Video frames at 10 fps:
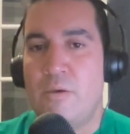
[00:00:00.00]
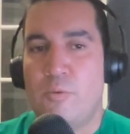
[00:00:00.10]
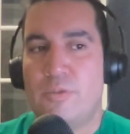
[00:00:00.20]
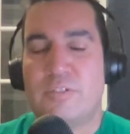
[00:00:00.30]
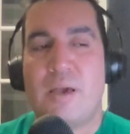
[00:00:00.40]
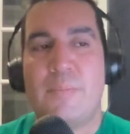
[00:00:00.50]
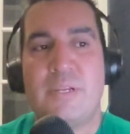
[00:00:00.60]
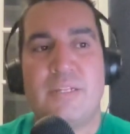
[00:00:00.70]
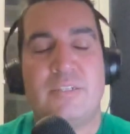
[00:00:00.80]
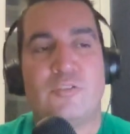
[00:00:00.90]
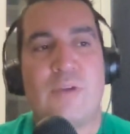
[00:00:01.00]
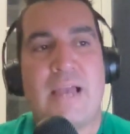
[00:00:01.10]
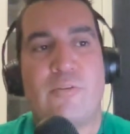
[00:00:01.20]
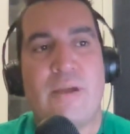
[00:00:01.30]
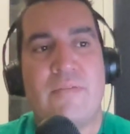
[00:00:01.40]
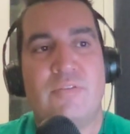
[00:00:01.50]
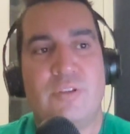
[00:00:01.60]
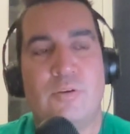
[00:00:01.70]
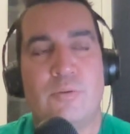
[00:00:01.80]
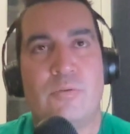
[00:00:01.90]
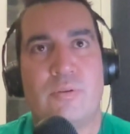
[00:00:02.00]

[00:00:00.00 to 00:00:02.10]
Well, this company doesn't track revenue